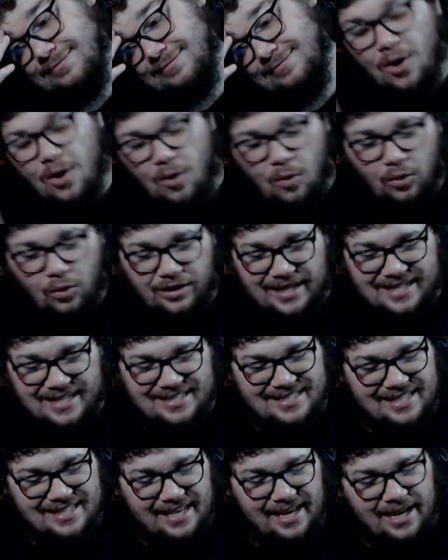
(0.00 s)
Or that
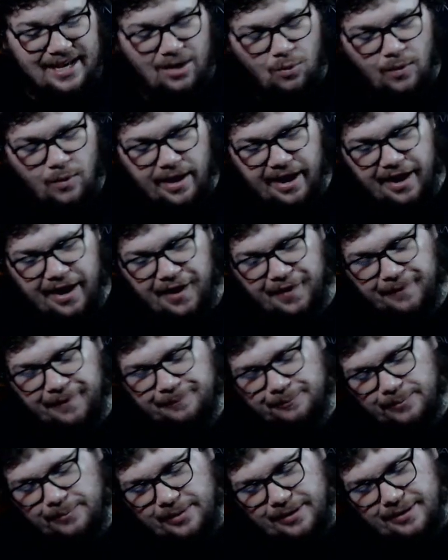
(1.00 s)
scene where
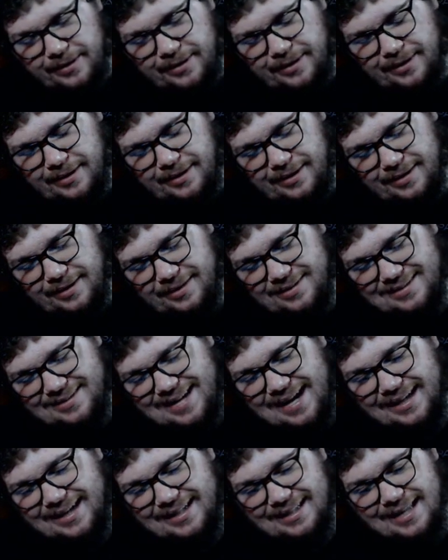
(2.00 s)

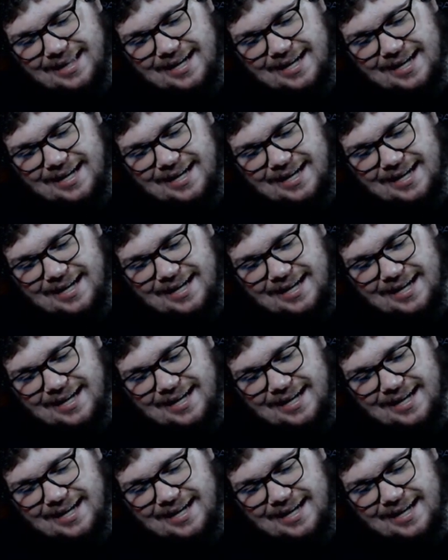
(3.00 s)
Daniel